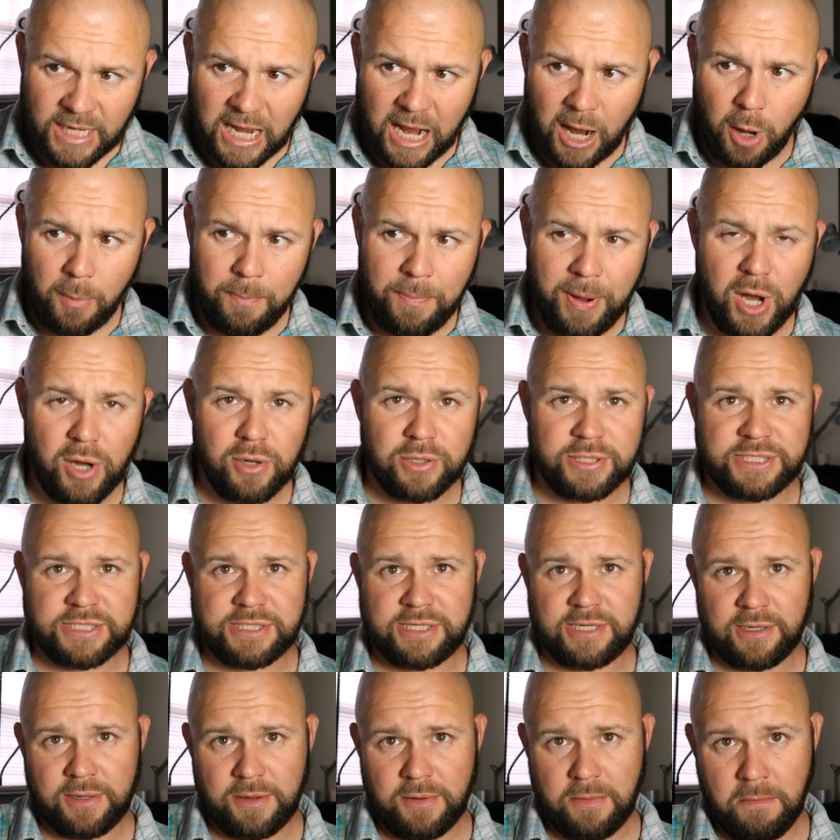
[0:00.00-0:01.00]
I'll
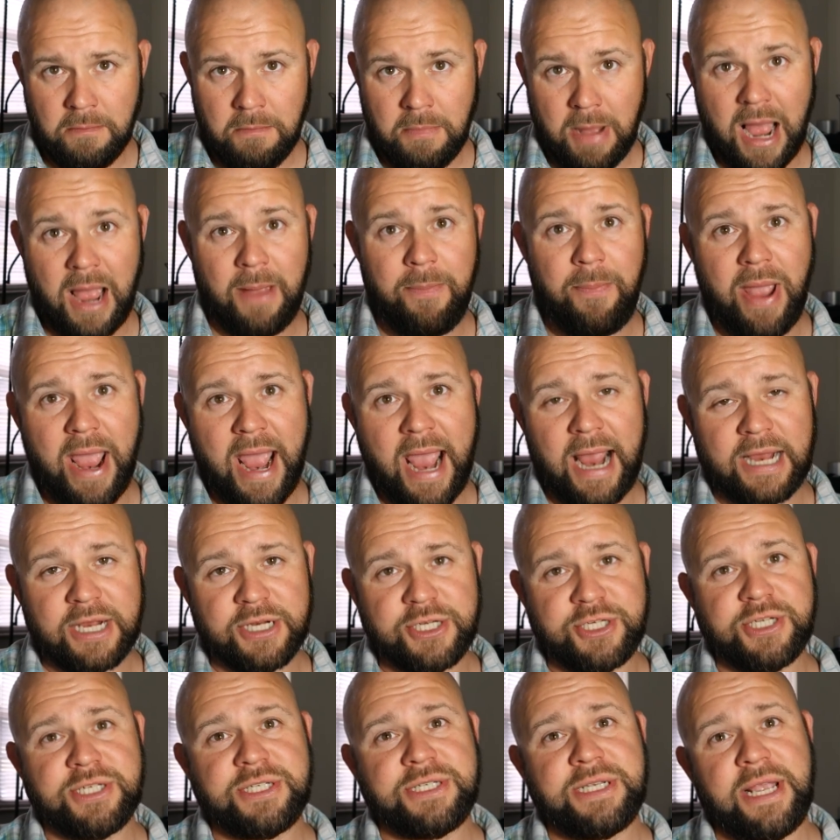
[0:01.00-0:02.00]
post my
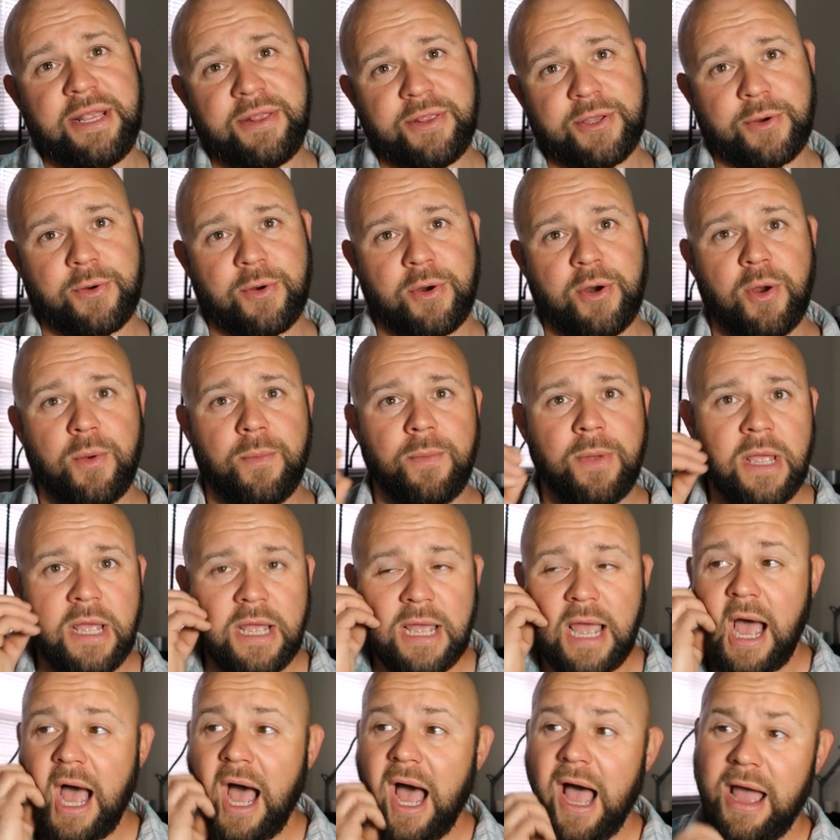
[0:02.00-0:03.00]
packages in the group.
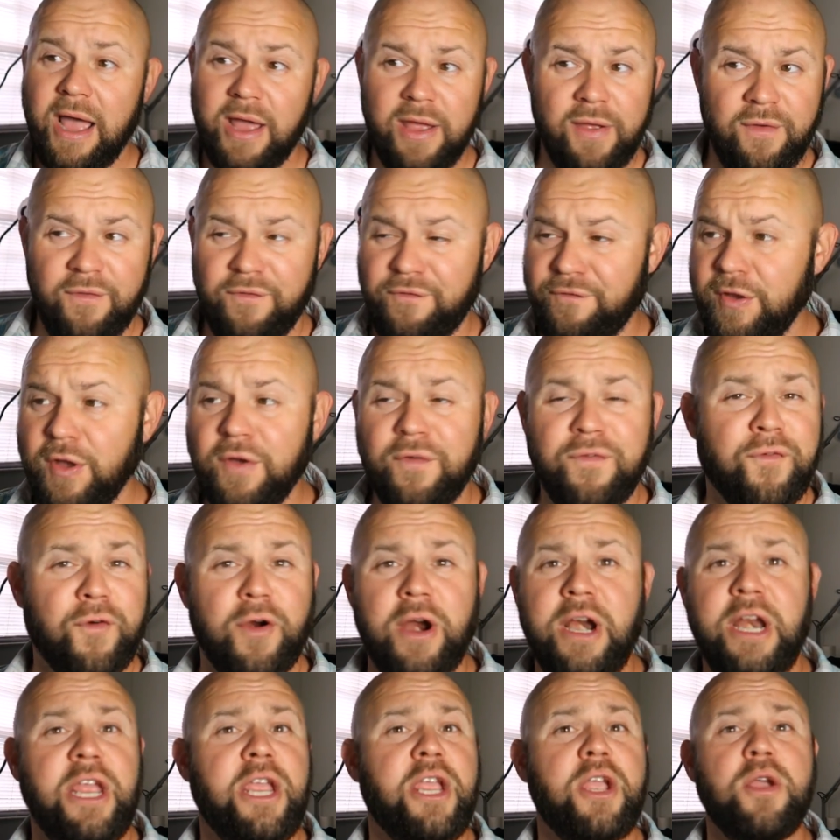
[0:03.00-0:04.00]
Uh, feel
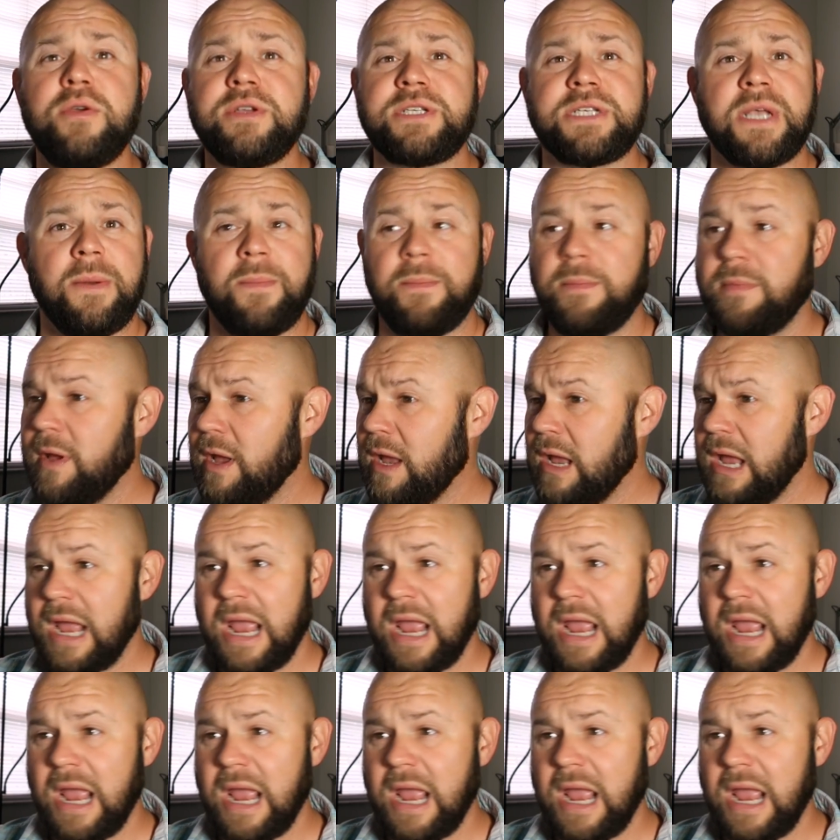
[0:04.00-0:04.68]
free to use them.